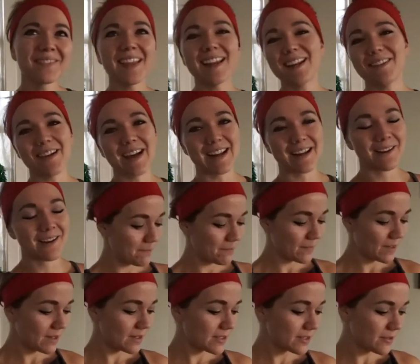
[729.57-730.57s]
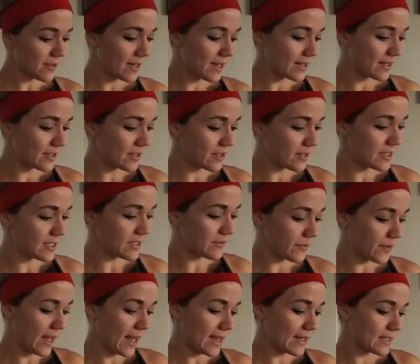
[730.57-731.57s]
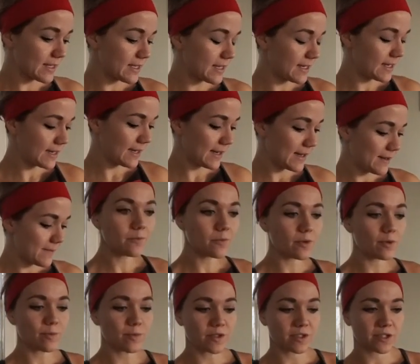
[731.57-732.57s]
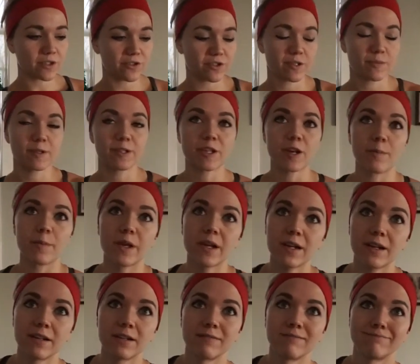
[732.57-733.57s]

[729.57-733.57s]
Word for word: Anyway, Ridiculous. so I got the cookies for that. We're almost done Christmas shopping.